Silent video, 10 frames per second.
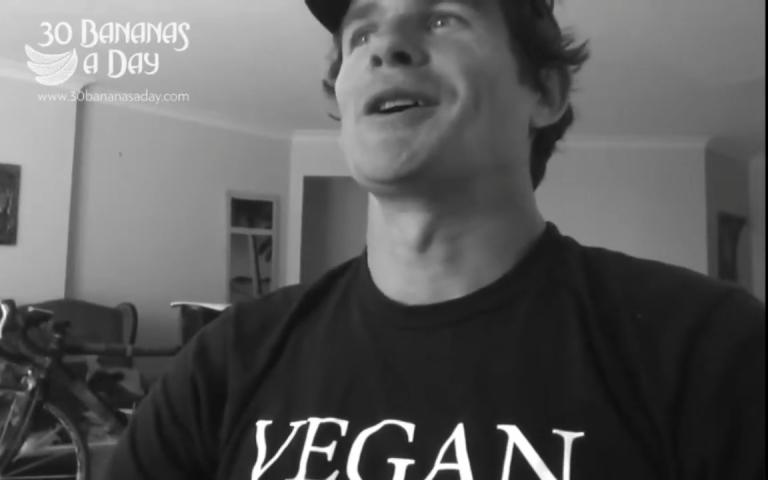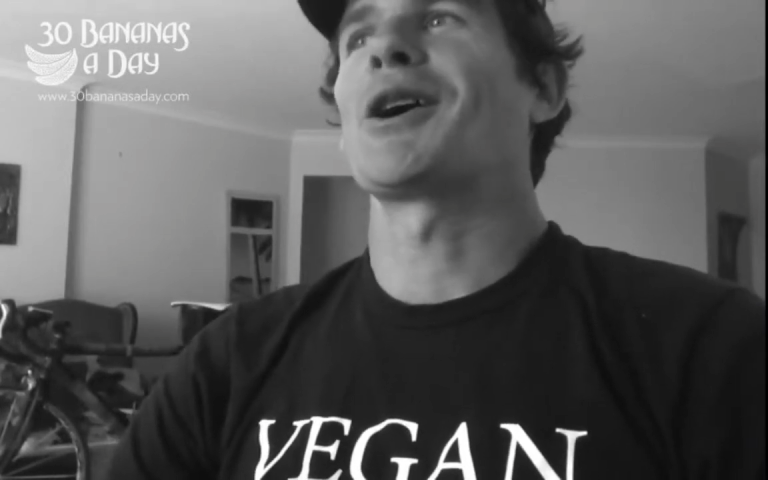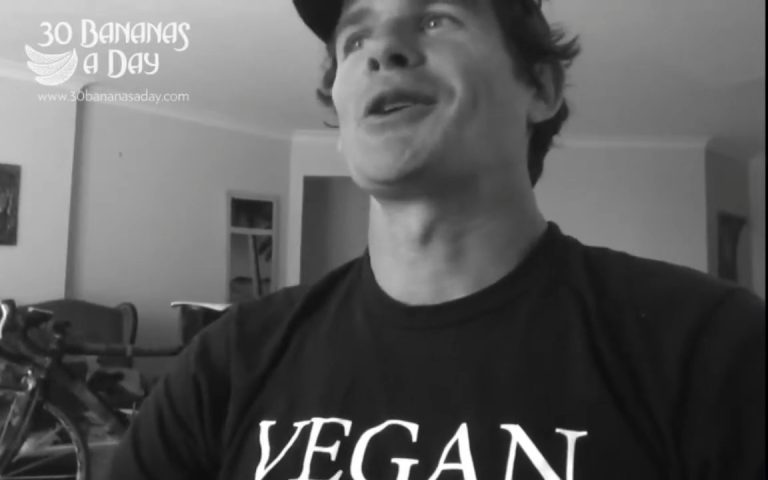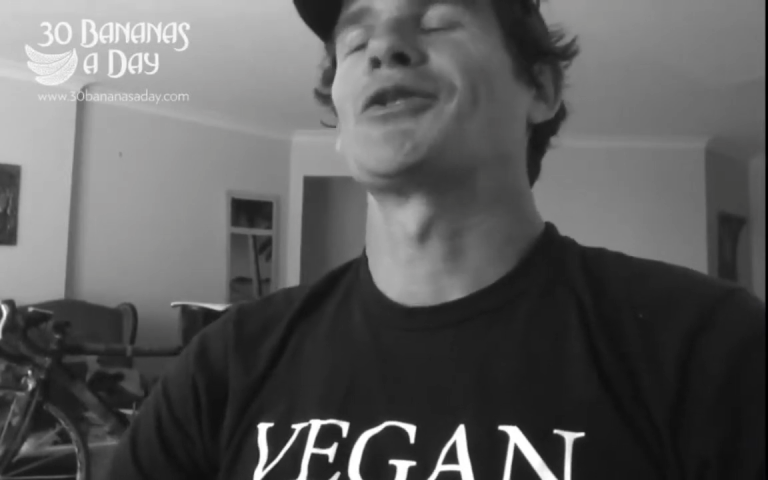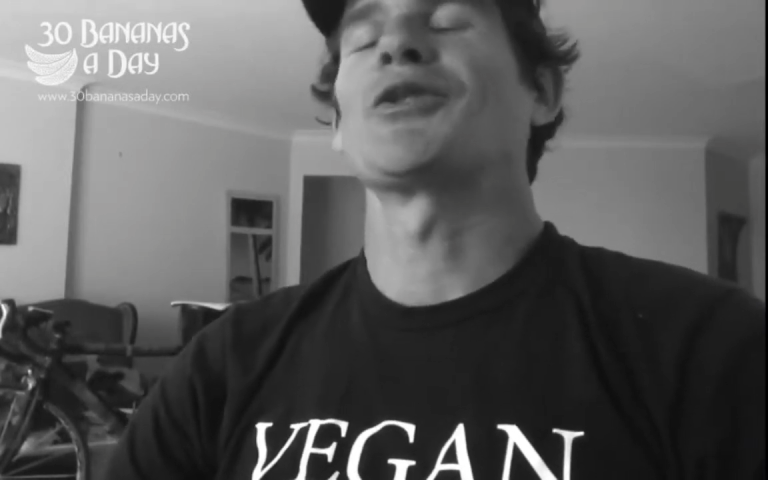I
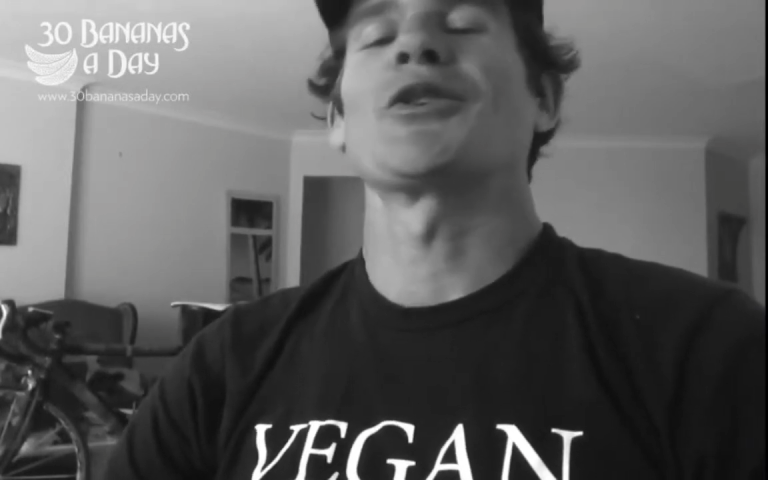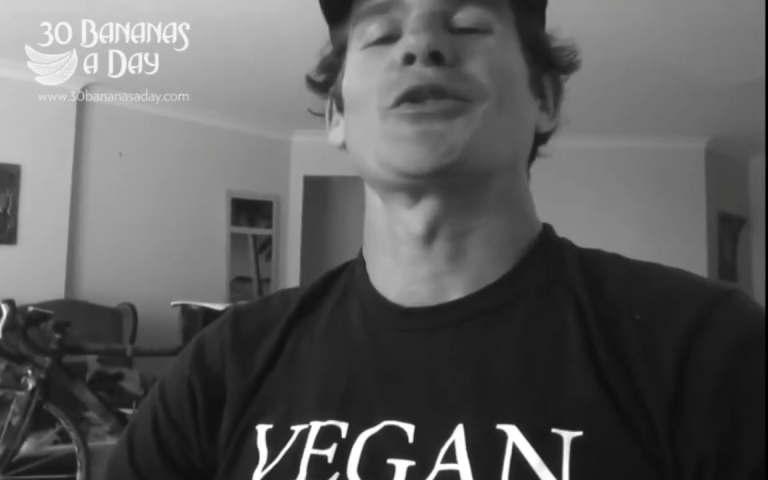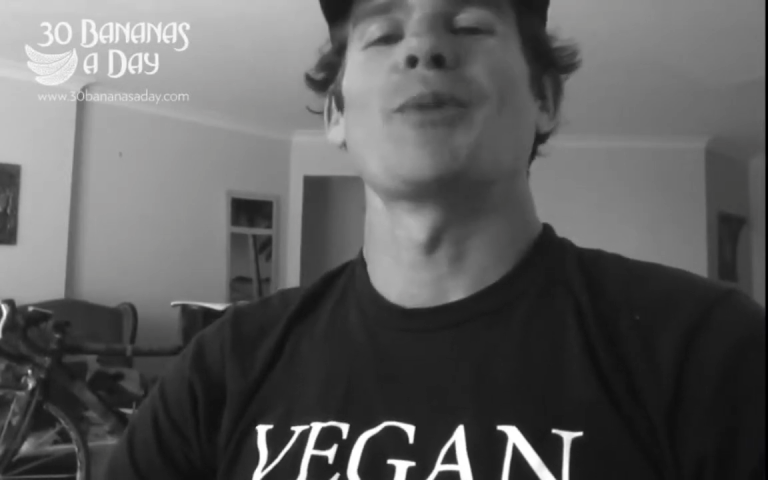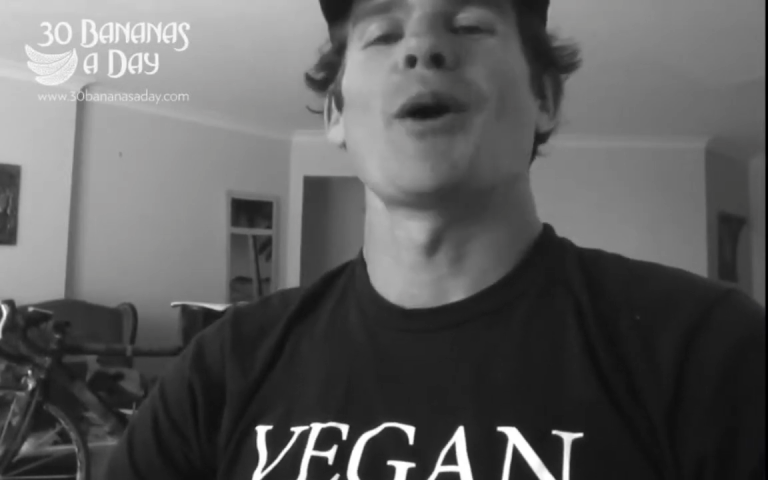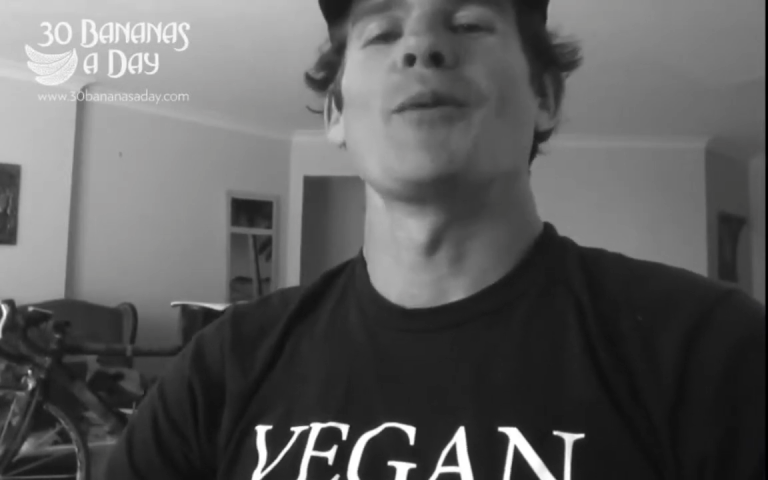can sort of
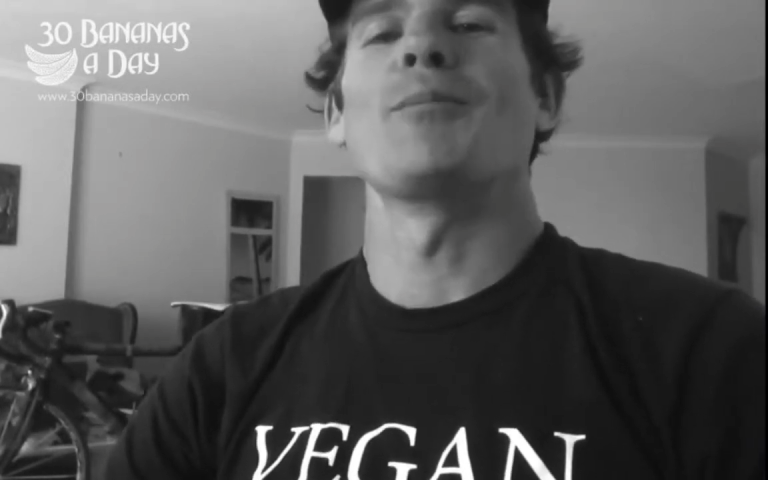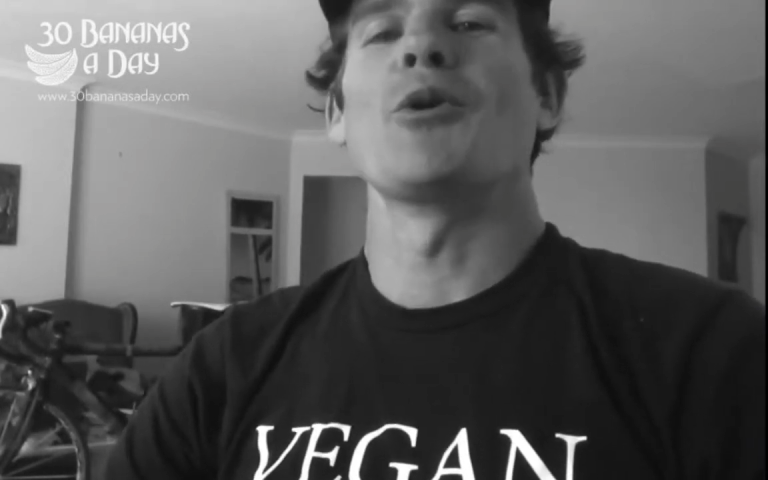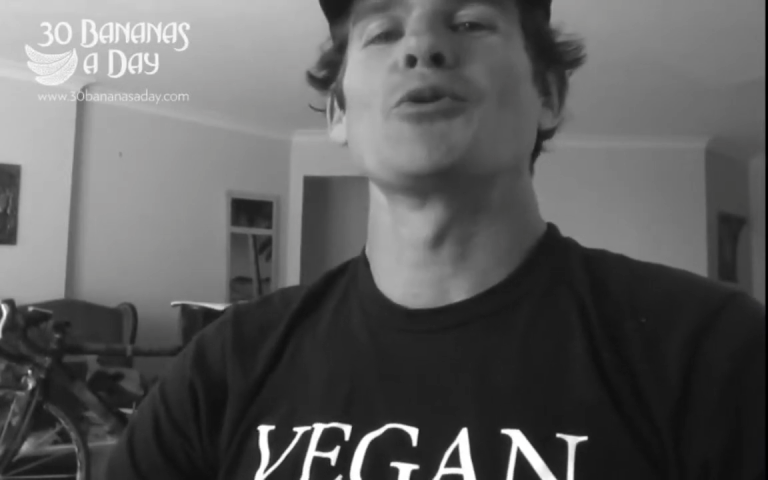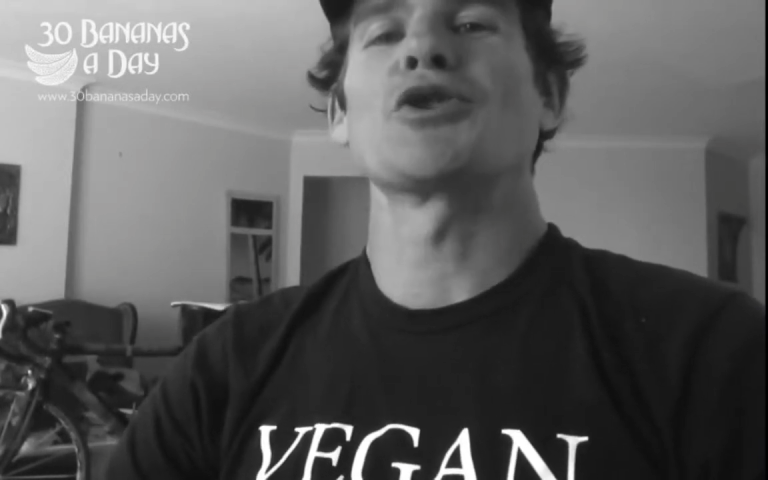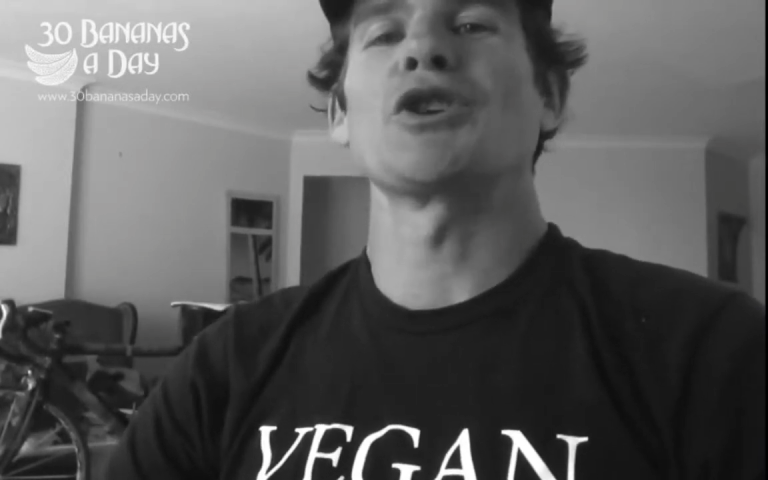spot the
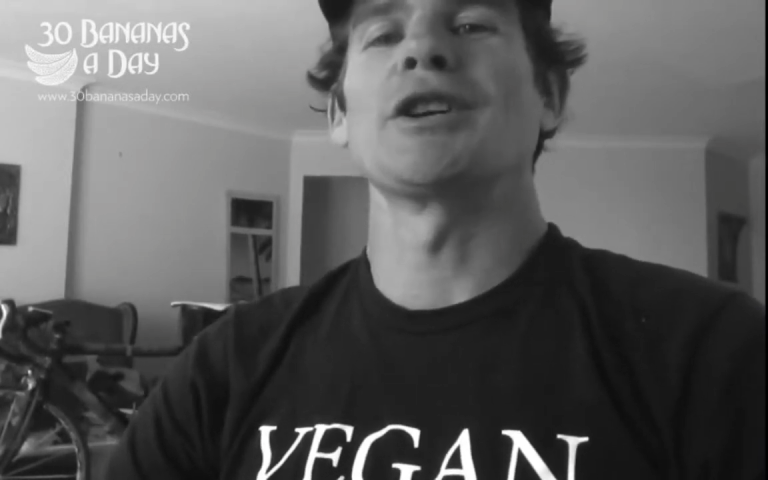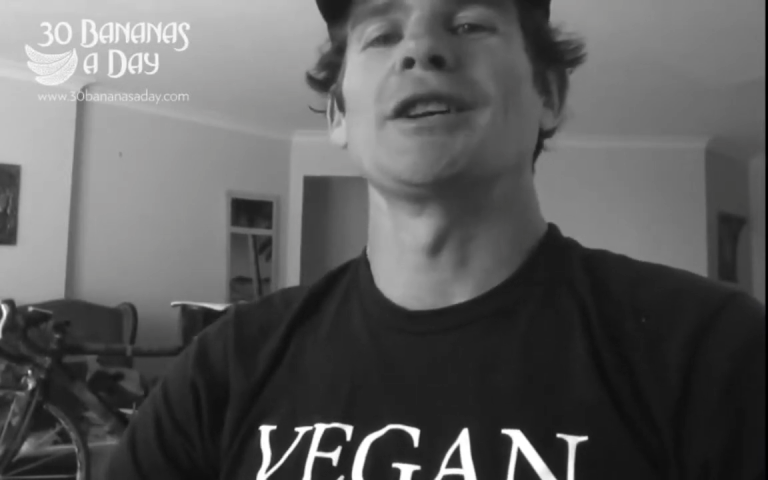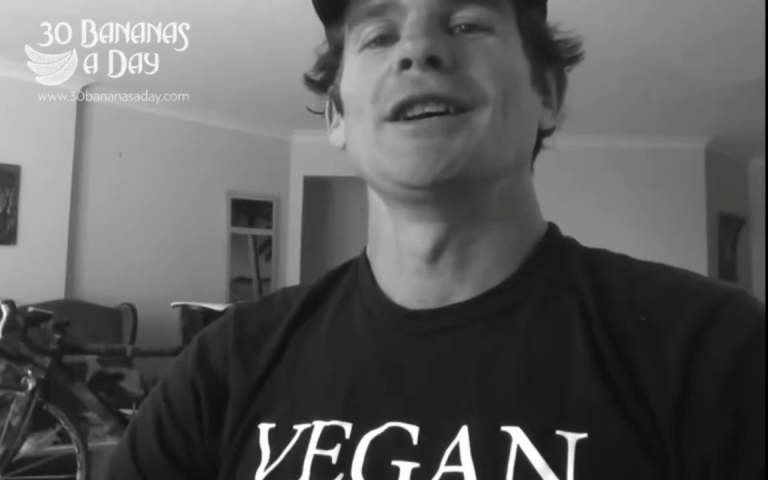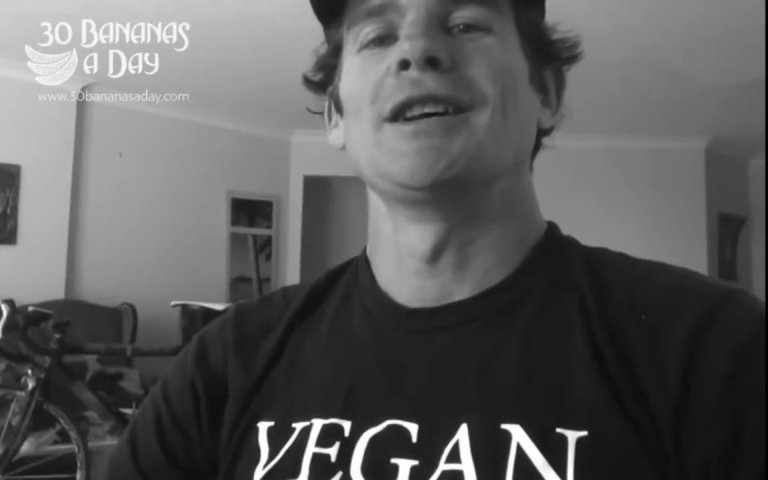bullshit.